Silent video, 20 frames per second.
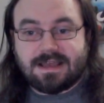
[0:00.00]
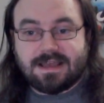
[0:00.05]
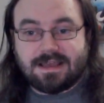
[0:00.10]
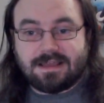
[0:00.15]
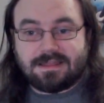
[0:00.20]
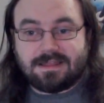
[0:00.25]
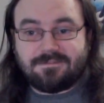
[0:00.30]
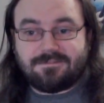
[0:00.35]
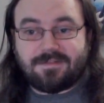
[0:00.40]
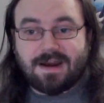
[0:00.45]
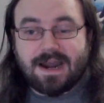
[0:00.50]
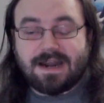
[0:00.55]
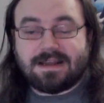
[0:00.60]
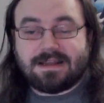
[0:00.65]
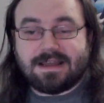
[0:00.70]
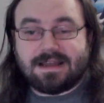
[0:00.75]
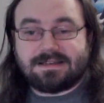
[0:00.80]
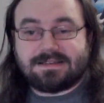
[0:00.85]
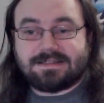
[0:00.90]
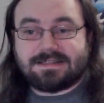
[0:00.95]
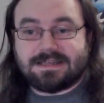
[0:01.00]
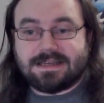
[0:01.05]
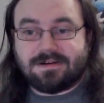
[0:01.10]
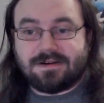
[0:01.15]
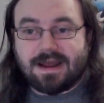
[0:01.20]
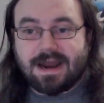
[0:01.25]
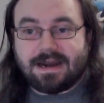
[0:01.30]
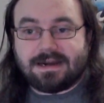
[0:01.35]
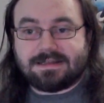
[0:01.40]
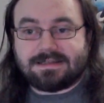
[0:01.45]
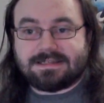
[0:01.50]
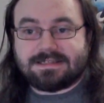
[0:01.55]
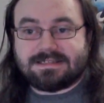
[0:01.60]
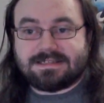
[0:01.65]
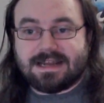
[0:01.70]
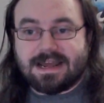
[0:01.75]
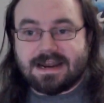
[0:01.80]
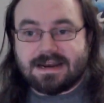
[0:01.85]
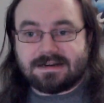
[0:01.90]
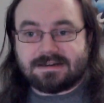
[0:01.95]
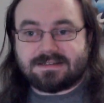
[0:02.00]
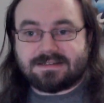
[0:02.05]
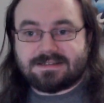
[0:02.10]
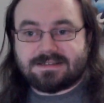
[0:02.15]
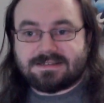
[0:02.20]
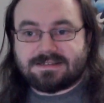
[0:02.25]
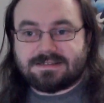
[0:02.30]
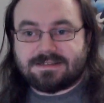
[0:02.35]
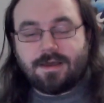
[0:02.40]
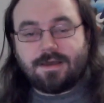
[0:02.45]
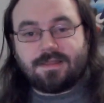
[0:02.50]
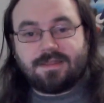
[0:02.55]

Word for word: in the fight against the United States.